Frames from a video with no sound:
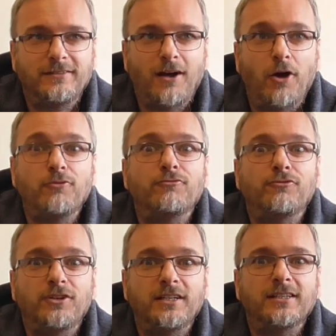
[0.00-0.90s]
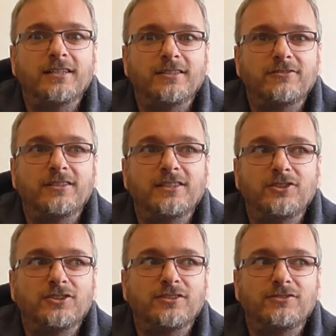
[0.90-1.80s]
I really
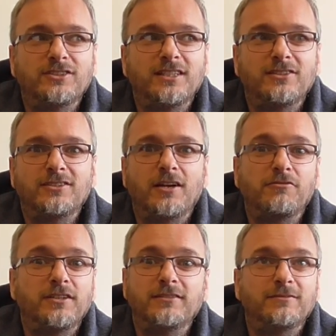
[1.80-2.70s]
should have just said stuff it